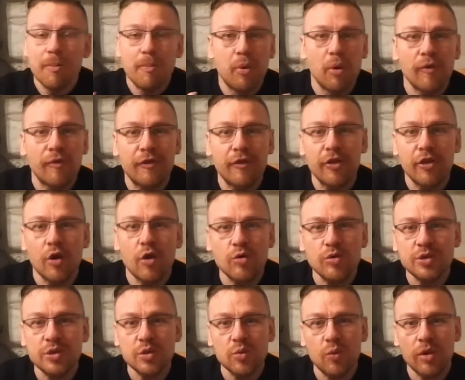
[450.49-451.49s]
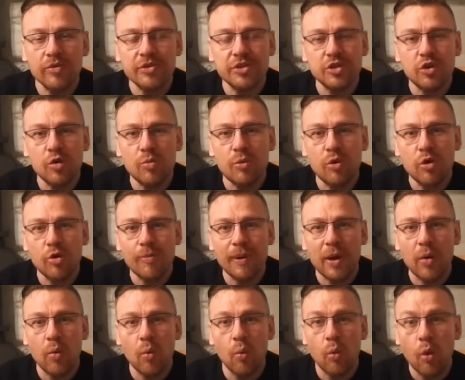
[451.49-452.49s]
But for those who want to know more
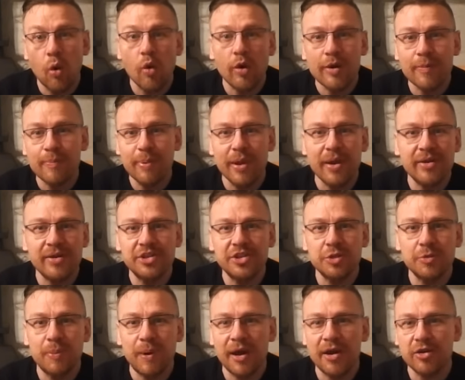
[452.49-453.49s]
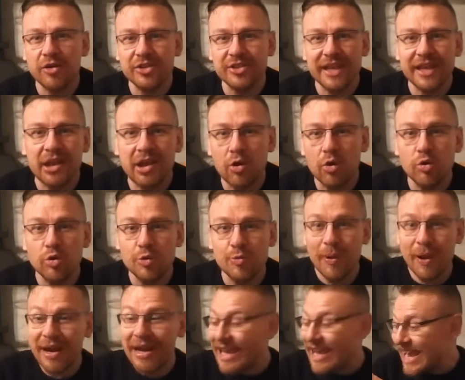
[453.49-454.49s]
about warring periods Japan or Sengoku
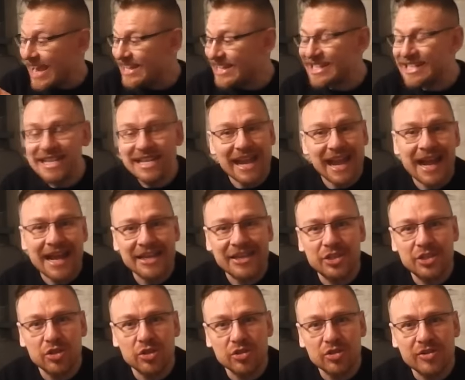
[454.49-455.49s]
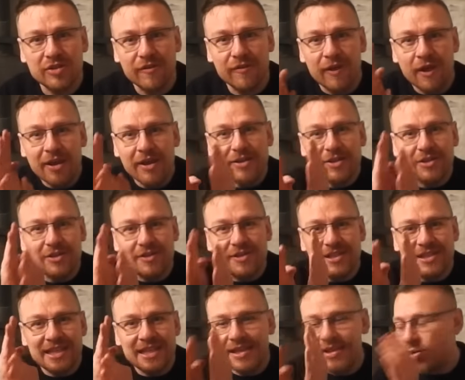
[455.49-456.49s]
Japan, it's nice just to
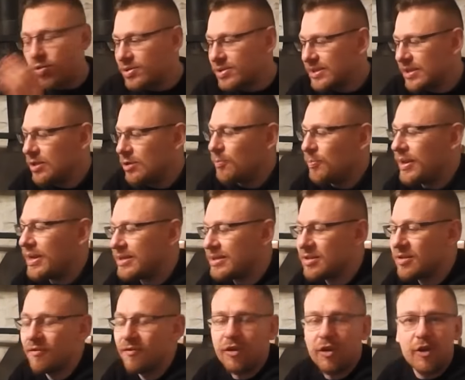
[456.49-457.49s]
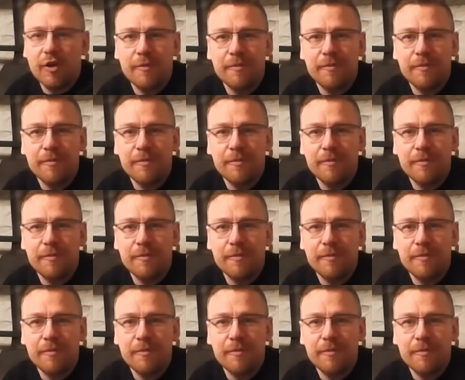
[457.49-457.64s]
see those little bits of